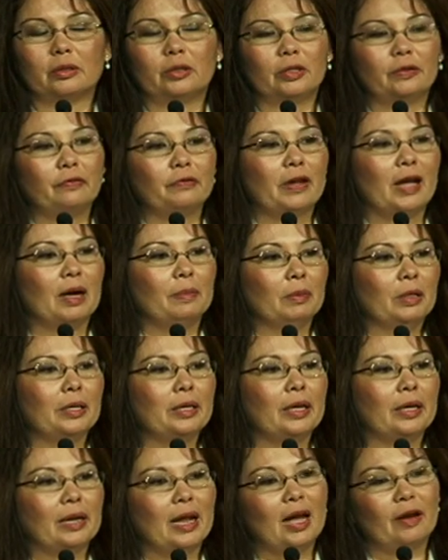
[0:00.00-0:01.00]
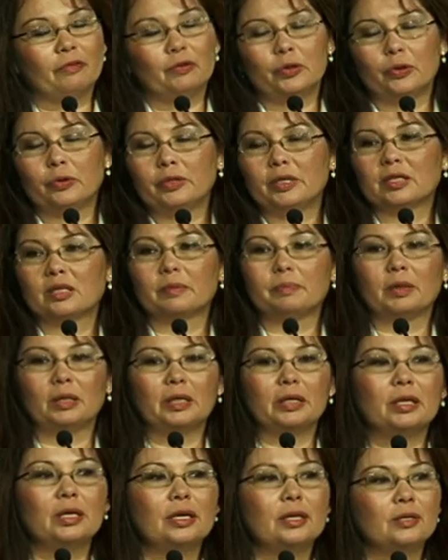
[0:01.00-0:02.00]
good family and have no
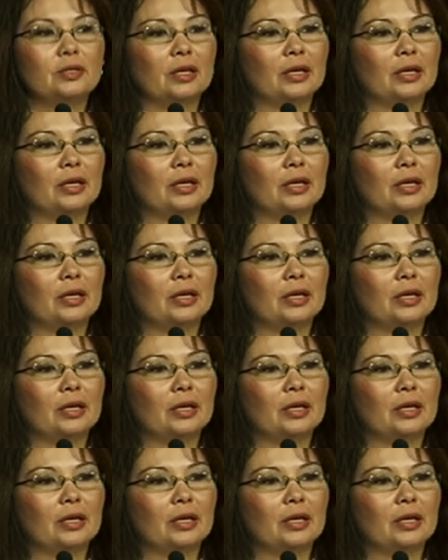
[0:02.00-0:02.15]
disabilities